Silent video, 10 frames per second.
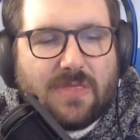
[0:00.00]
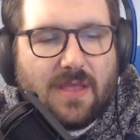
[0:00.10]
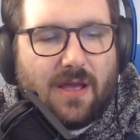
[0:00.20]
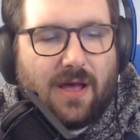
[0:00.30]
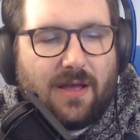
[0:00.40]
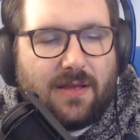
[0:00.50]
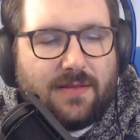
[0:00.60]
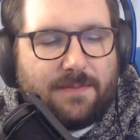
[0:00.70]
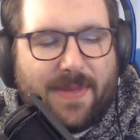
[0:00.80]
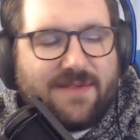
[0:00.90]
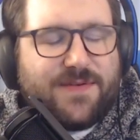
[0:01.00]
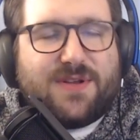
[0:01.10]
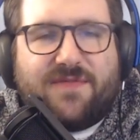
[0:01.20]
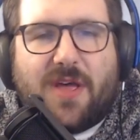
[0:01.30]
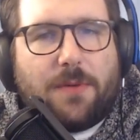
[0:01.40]
paid for the
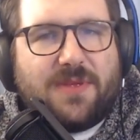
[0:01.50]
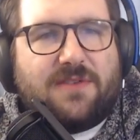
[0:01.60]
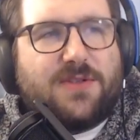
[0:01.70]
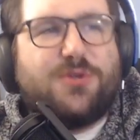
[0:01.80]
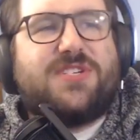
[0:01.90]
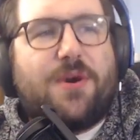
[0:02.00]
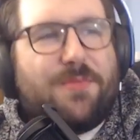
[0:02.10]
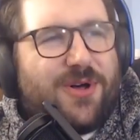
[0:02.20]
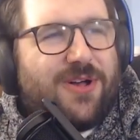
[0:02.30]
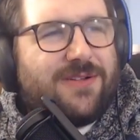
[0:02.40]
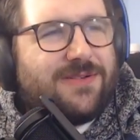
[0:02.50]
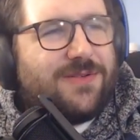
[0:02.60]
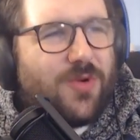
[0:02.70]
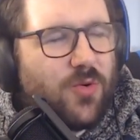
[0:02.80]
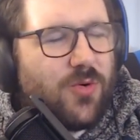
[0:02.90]
development of Lucio Ball,
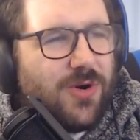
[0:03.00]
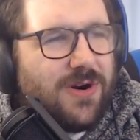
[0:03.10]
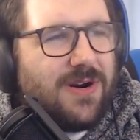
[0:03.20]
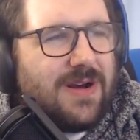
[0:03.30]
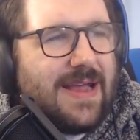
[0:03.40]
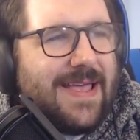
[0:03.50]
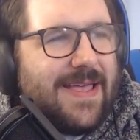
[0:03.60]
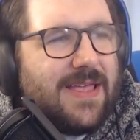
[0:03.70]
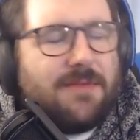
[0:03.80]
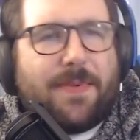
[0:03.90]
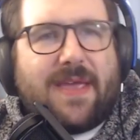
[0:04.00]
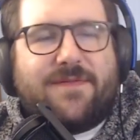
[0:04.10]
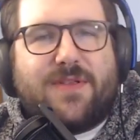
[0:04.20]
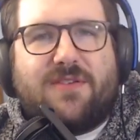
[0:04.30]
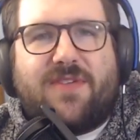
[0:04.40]
or it paid
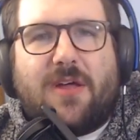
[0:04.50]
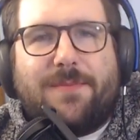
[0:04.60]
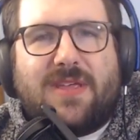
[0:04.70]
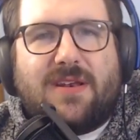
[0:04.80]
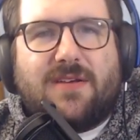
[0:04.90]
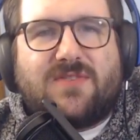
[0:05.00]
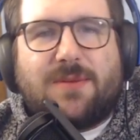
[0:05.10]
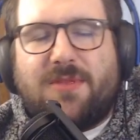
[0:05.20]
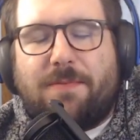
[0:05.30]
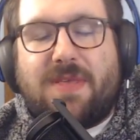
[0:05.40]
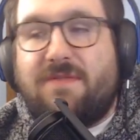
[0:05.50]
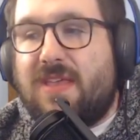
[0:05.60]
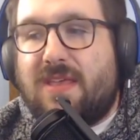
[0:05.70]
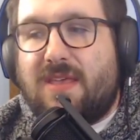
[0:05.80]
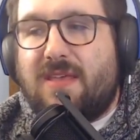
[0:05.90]
for the development of some of the
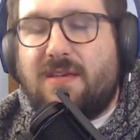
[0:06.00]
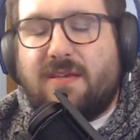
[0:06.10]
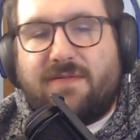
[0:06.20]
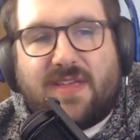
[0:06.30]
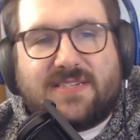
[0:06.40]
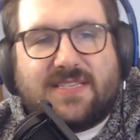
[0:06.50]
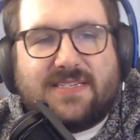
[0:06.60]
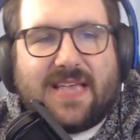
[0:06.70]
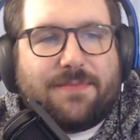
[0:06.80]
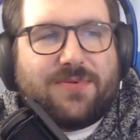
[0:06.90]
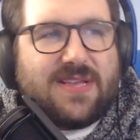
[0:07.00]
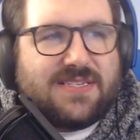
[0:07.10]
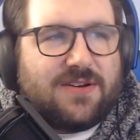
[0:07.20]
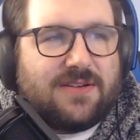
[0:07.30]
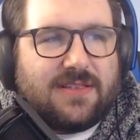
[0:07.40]
PvE events that take place
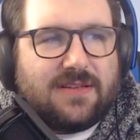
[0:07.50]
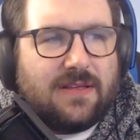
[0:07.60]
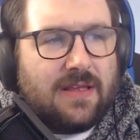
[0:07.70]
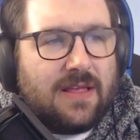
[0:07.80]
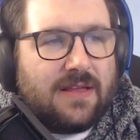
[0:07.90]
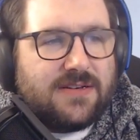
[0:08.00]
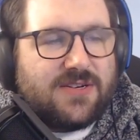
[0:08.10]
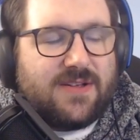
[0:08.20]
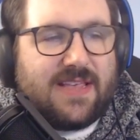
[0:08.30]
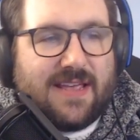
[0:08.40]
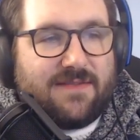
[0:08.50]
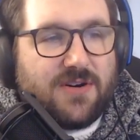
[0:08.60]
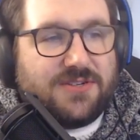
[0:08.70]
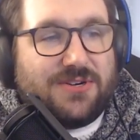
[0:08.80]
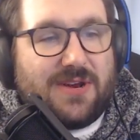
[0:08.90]
during the
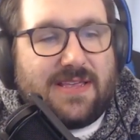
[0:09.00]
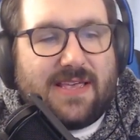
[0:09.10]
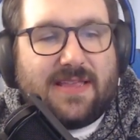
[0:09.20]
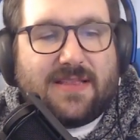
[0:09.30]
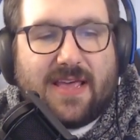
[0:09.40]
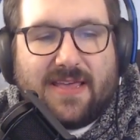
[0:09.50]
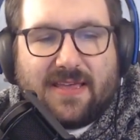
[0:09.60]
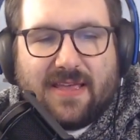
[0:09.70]
anniversary. And like,